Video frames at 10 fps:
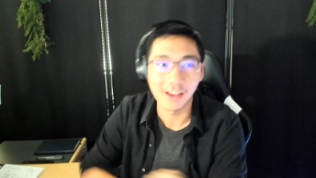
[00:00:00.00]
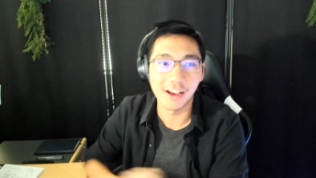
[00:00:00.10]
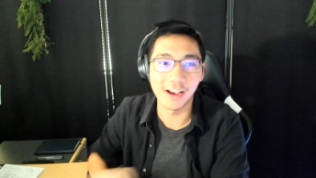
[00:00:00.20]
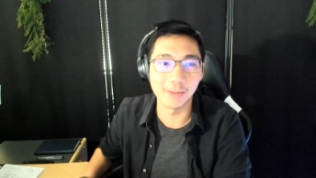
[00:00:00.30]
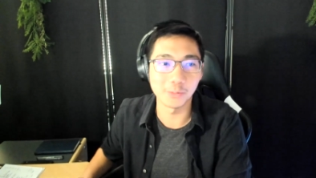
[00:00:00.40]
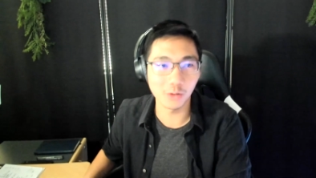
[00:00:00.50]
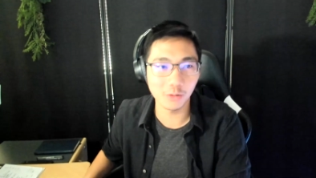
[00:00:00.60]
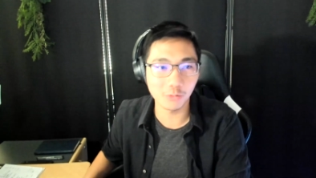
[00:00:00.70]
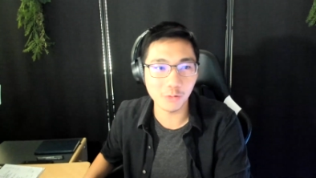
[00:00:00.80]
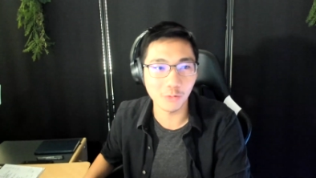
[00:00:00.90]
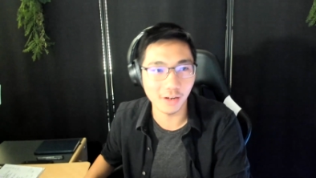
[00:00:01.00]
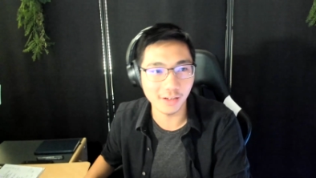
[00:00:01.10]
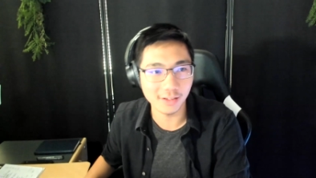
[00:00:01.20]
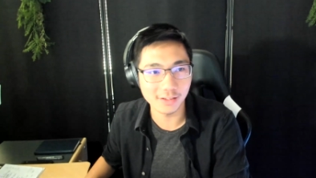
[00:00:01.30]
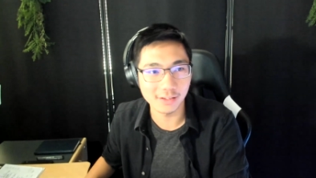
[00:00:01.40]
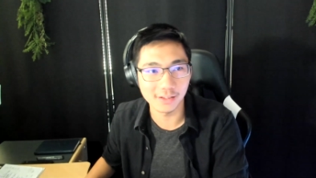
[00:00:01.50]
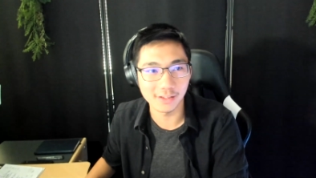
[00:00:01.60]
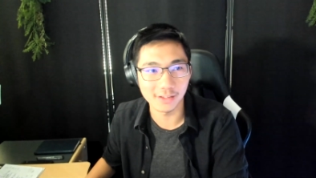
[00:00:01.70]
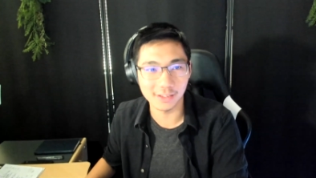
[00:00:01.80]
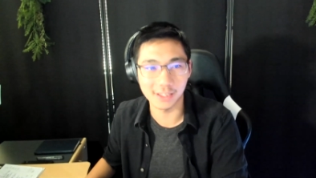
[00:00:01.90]
So I want to rewind into
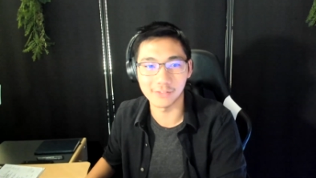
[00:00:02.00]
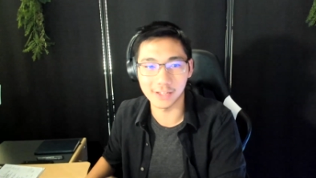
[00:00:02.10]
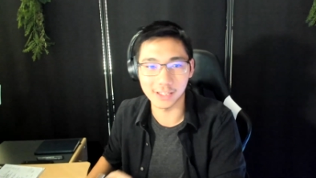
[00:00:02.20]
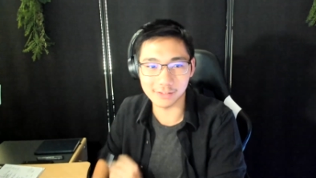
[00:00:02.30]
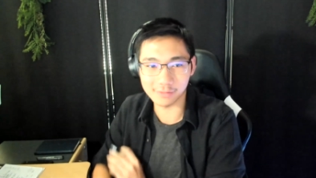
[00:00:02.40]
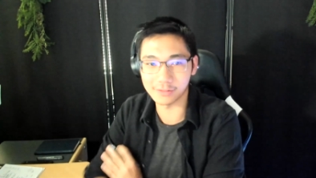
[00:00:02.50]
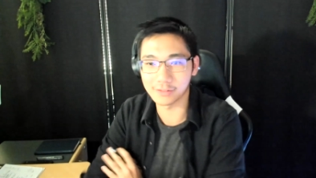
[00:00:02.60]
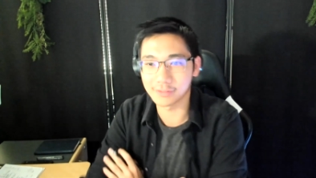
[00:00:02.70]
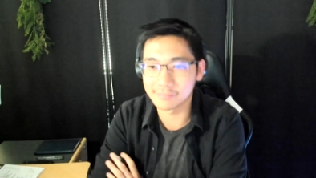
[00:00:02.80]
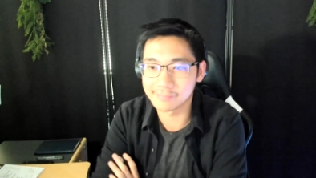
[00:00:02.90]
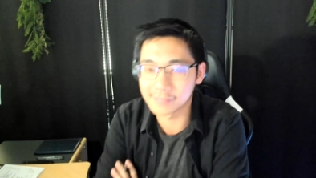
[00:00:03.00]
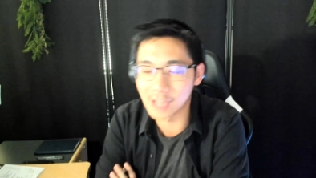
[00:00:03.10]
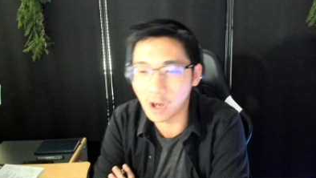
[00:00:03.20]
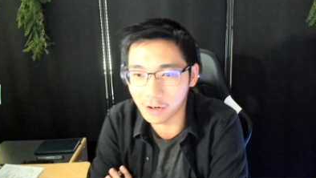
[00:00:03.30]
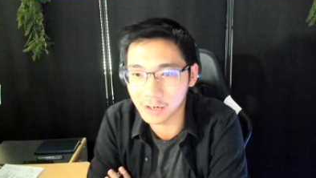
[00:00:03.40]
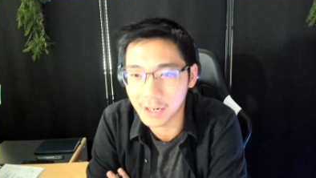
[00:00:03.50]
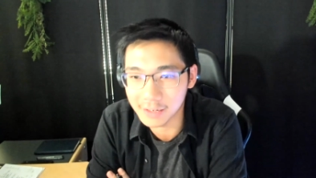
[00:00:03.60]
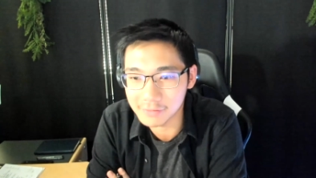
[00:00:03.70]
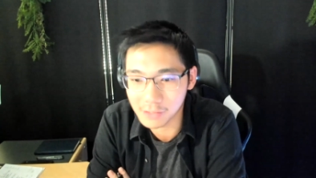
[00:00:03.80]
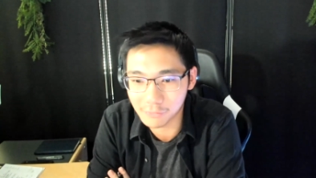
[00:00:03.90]
the kind of like the
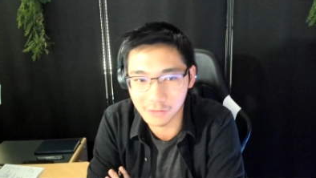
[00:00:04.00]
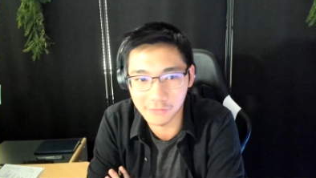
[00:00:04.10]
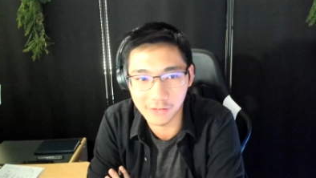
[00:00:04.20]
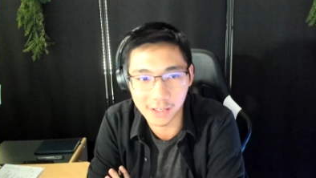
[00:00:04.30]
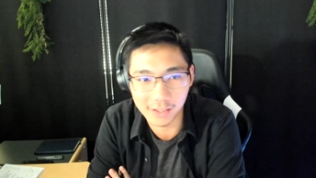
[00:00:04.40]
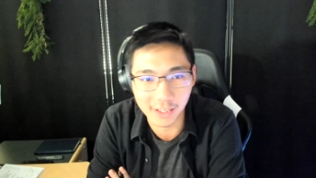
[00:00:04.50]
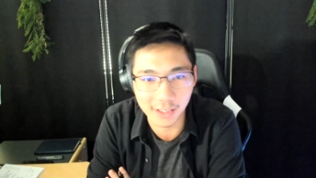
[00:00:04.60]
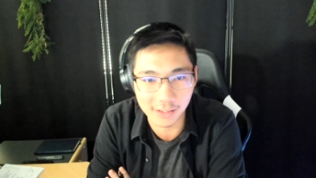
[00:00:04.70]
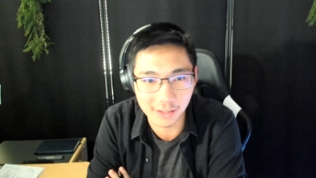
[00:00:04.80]
archives for Allocate,